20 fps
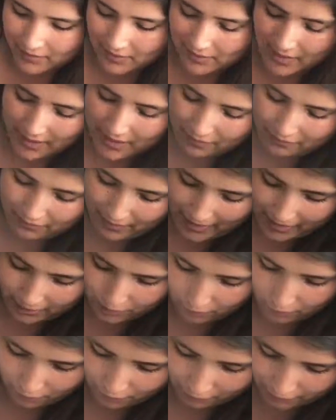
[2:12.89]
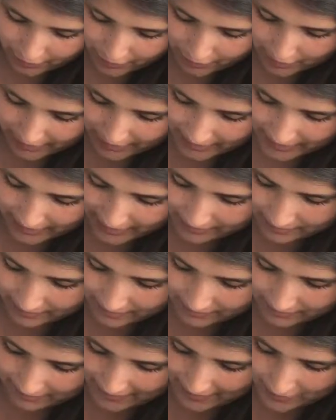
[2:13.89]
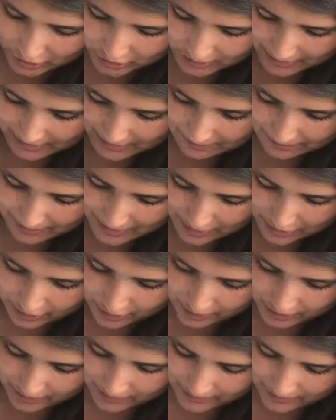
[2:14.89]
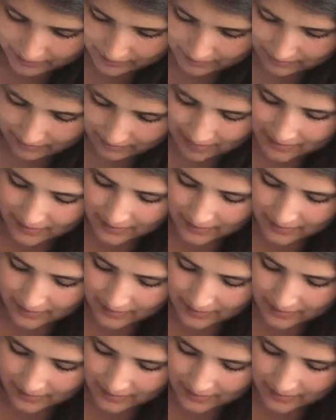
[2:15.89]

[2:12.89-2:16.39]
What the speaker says: to like write over it and then it magically appears, and